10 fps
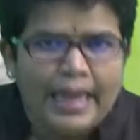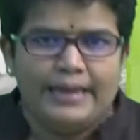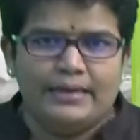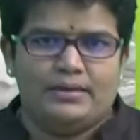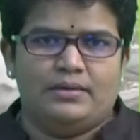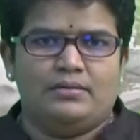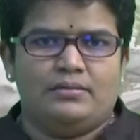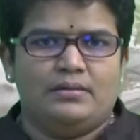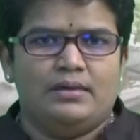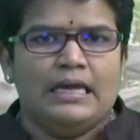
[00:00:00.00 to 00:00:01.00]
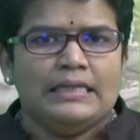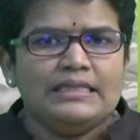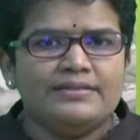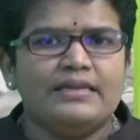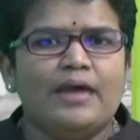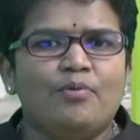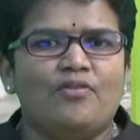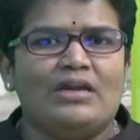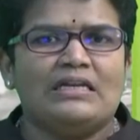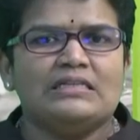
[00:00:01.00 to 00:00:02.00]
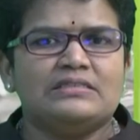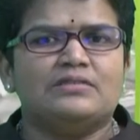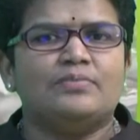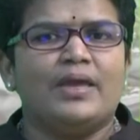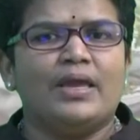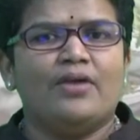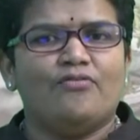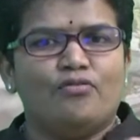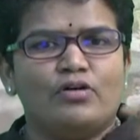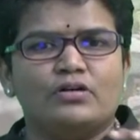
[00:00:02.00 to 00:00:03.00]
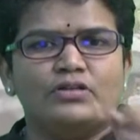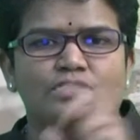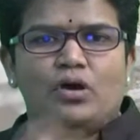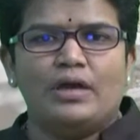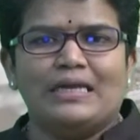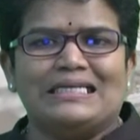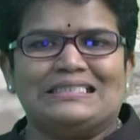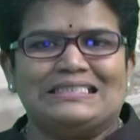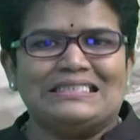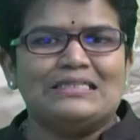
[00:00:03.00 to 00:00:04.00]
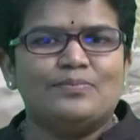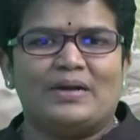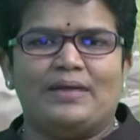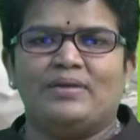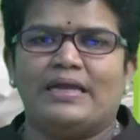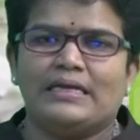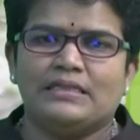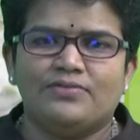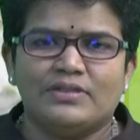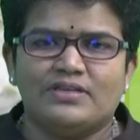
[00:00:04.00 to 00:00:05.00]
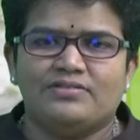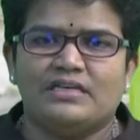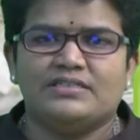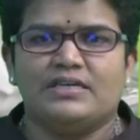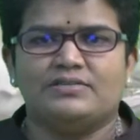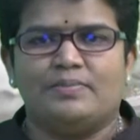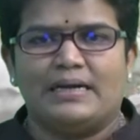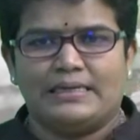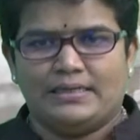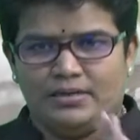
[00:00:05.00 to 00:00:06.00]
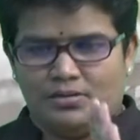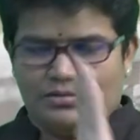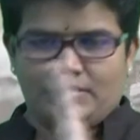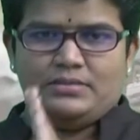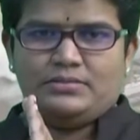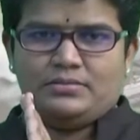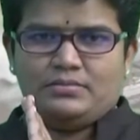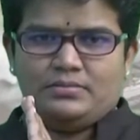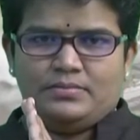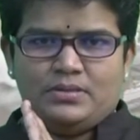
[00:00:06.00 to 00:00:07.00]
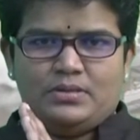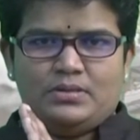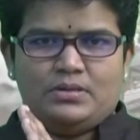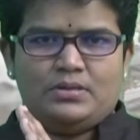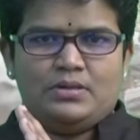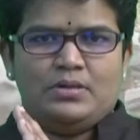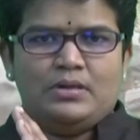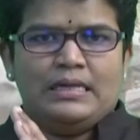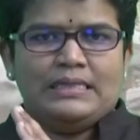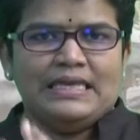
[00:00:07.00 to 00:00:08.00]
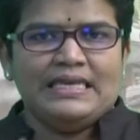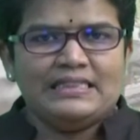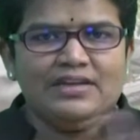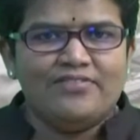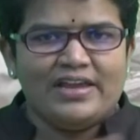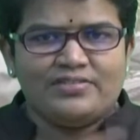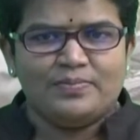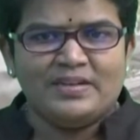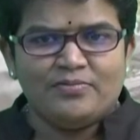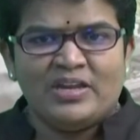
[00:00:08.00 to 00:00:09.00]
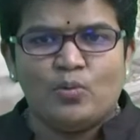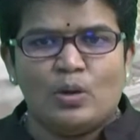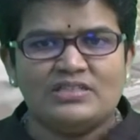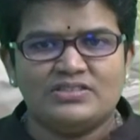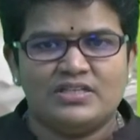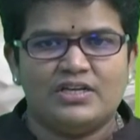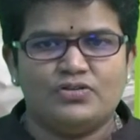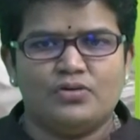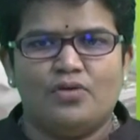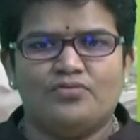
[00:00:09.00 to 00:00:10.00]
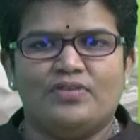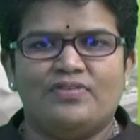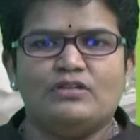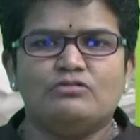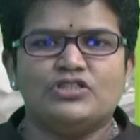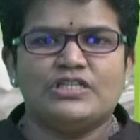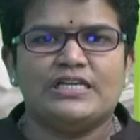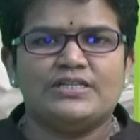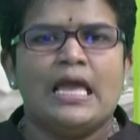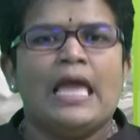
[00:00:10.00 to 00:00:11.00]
added. This type of analysis may focus on a single primary activity such as marketing or sales. The interface between one stage of the value chain